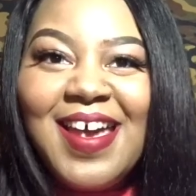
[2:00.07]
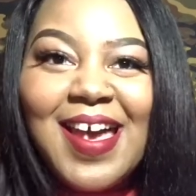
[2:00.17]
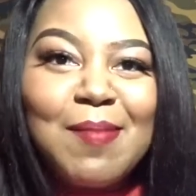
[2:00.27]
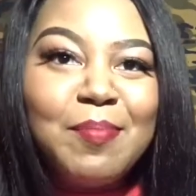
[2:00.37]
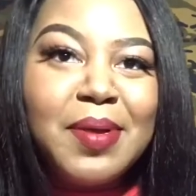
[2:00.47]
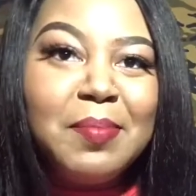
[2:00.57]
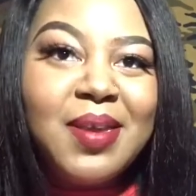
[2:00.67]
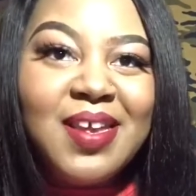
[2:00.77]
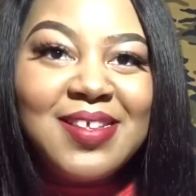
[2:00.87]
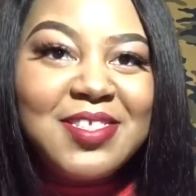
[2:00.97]
I'm
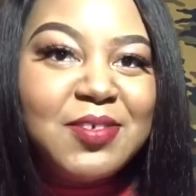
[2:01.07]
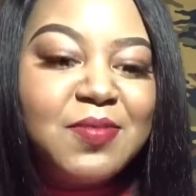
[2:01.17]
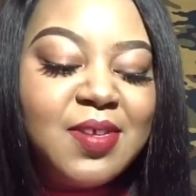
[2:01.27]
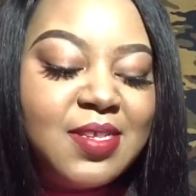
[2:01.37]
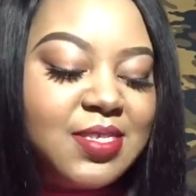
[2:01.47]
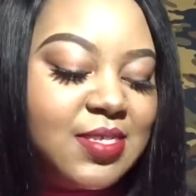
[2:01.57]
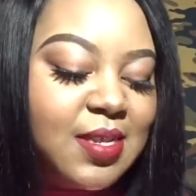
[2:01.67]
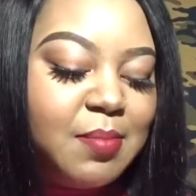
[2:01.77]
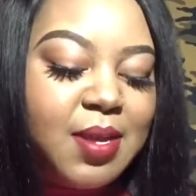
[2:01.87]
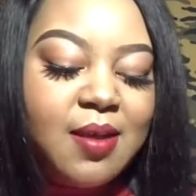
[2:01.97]
bumping into it
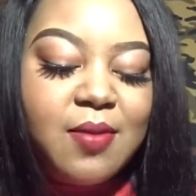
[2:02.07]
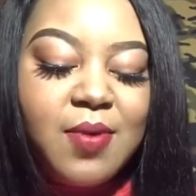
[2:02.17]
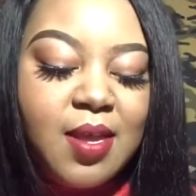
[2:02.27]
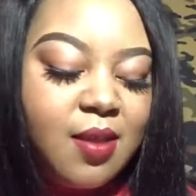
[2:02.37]
some kind of way